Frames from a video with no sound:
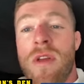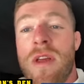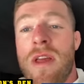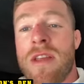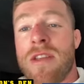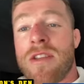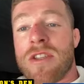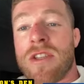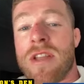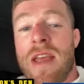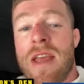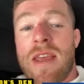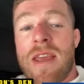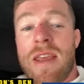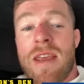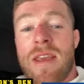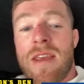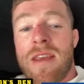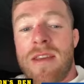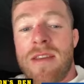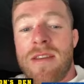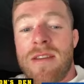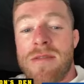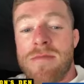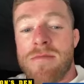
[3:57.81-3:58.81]
it's like
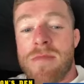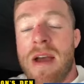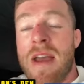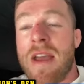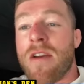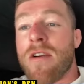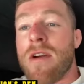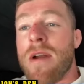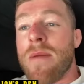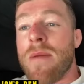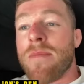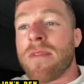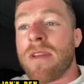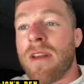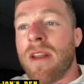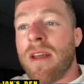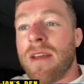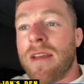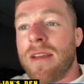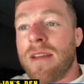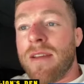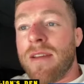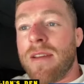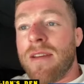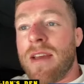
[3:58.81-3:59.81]
my
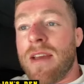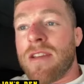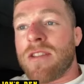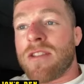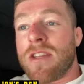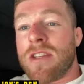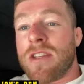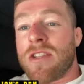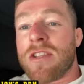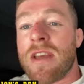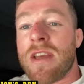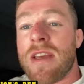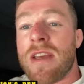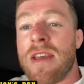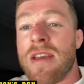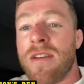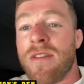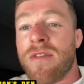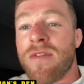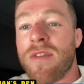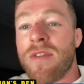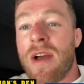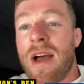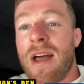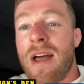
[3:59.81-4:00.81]
kryptonite is to see if
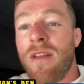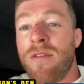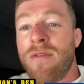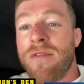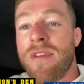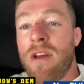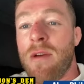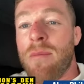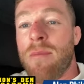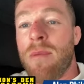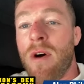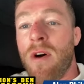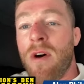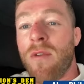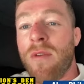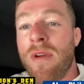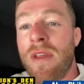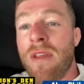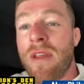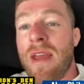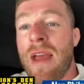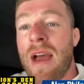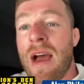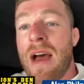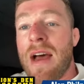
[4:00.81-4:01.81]
Alan Philpott
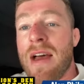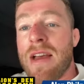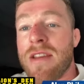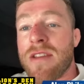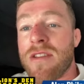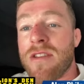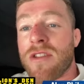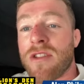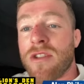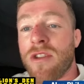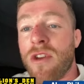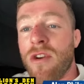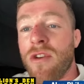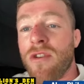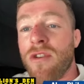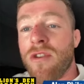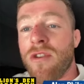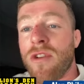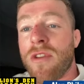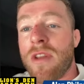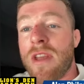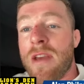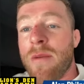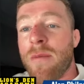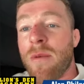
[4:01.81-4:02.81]
really has turned the
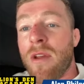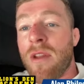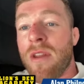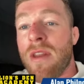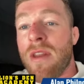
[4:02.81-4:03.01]
table